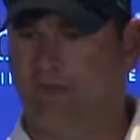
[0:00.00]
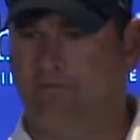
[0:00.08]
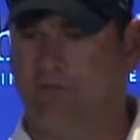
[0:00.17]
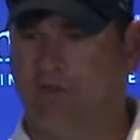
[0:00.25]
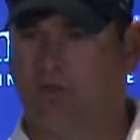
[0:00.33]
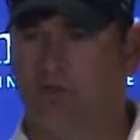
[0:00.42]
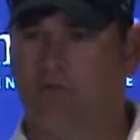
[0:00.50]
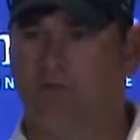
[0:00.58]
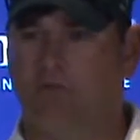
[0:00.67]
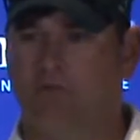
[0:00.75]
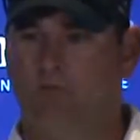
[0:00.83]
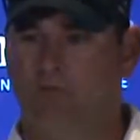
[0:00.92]
It felt like we were
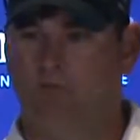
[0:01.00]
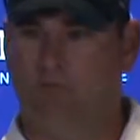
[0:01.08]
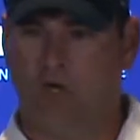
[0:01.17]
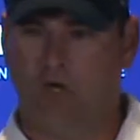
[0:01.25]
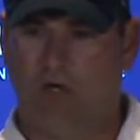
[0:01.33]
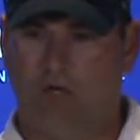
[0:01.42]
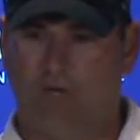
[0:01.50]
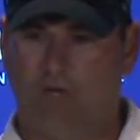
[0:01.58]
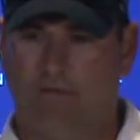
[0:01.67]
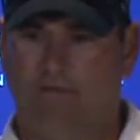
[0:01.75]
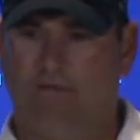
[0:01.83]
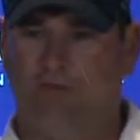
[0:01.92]
moving the ball.
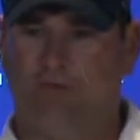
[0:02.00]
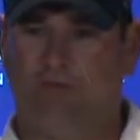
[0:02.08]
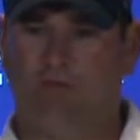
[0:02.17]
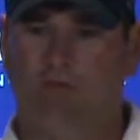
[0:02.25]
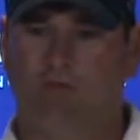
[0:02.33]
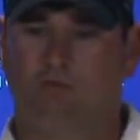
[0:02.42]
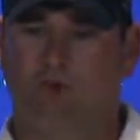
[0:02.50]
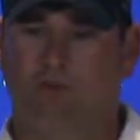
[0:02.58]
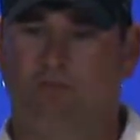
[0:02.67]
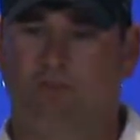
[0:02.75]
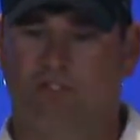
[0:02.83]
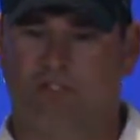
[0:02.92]
It felt like we were more
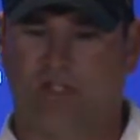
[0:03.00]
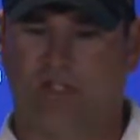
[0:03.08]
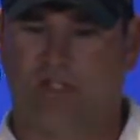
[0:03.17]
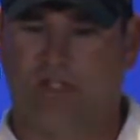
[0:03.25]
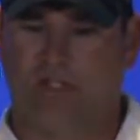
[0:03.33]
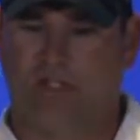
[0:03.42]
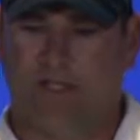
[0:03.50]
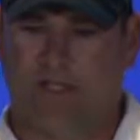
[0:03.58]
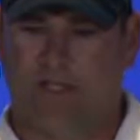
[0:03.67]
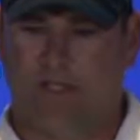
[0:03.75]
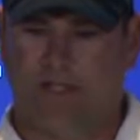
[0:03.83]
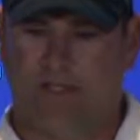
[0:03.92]
efficient
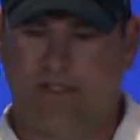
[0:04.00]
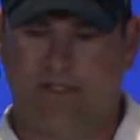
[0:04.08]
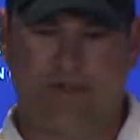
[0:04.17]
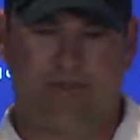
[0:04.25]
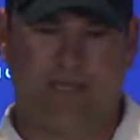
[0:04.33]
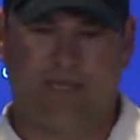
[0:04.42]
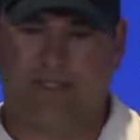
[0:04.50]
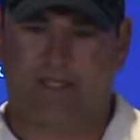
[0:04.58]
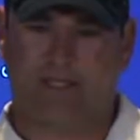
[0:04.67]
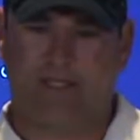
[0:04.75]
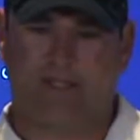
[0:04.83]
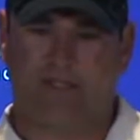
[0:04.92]
until we got to
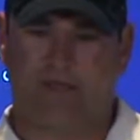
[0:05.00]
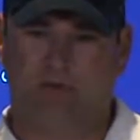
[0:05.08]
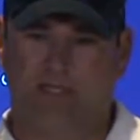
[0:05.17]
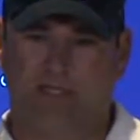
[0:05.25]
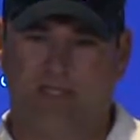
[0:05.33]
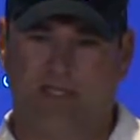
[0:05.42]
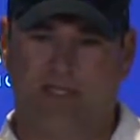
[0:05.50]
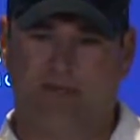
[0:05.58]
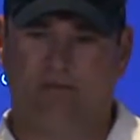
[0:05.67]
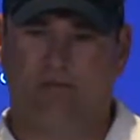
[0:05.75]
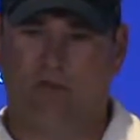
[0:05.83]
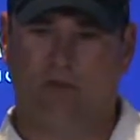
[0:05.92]
that situation late in
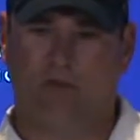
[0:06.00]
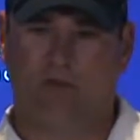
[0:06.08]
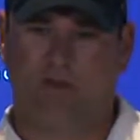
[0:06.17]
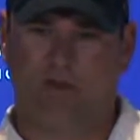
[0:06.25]
the fourth.